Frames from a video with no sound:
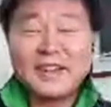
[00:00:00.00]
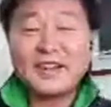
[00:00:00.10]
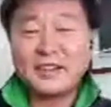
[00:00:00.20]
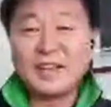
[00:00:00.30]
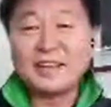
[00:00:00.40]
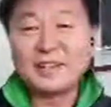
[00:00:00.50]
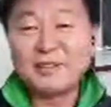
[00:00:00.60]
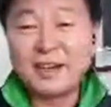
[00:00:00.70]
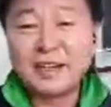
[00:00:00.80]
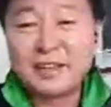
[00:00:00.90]
Another
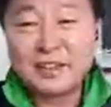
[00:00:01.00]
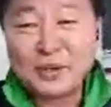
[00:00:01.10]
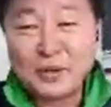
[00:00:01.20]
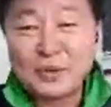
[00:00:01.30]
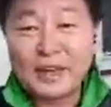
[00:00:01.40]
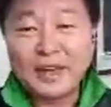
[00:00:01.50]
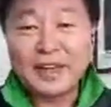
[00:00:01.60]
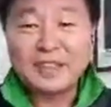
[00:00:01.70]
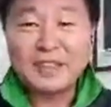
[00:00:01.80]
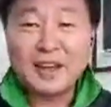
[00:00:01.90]
great new day
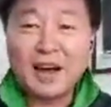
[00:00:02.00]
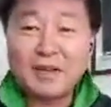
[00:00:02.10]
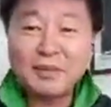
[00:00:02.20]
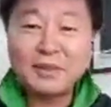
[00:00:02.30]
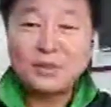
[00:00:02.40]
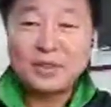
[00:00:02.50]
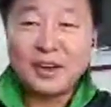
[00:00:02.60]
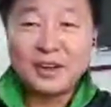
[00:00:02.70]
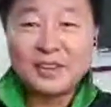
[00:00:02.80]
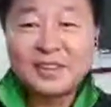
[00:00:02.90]
is come to
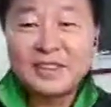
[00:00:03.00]
us.